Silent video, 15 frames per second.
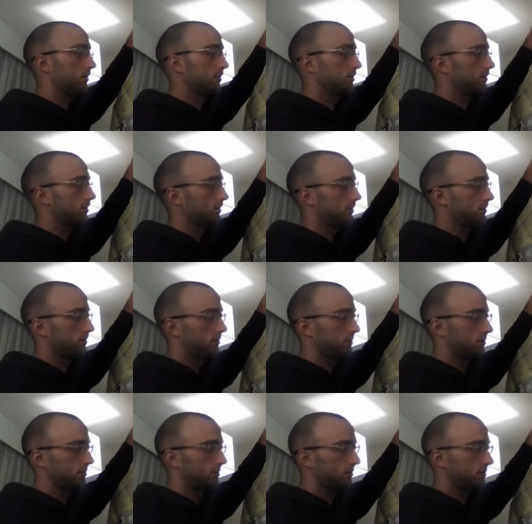
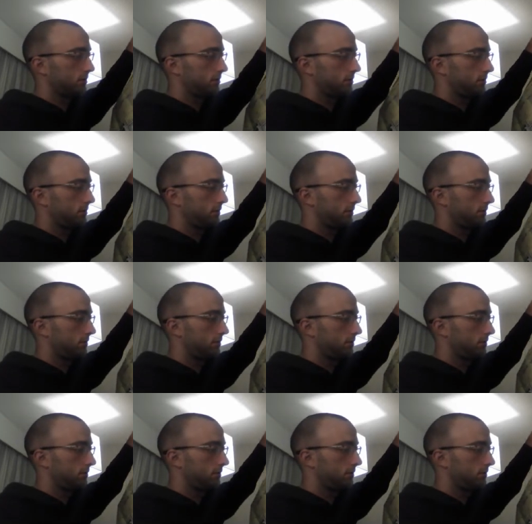(silence)